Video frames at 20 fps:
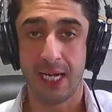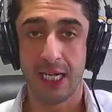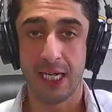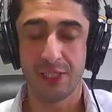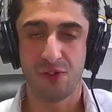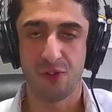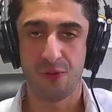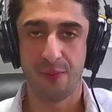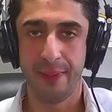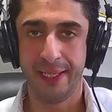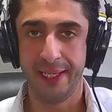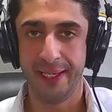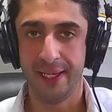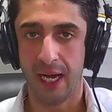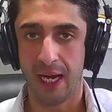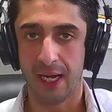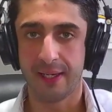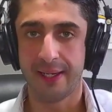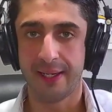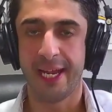besides for being
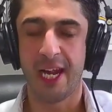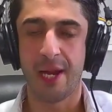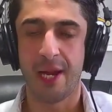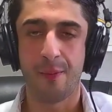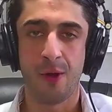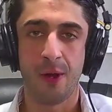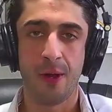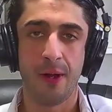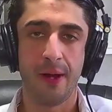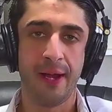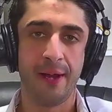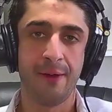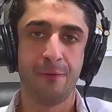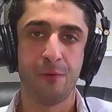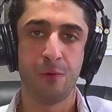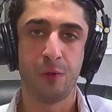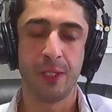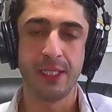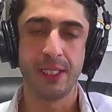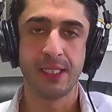on camera
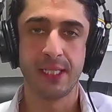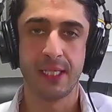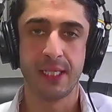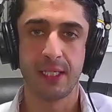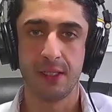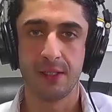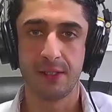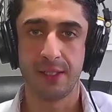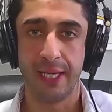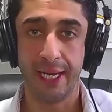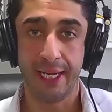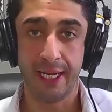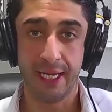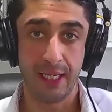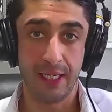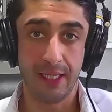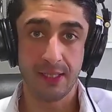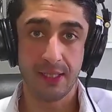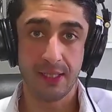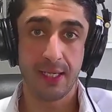every single day.
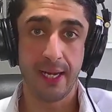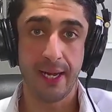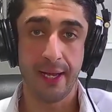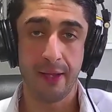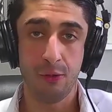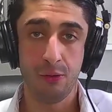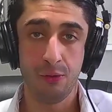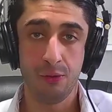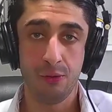He's the guy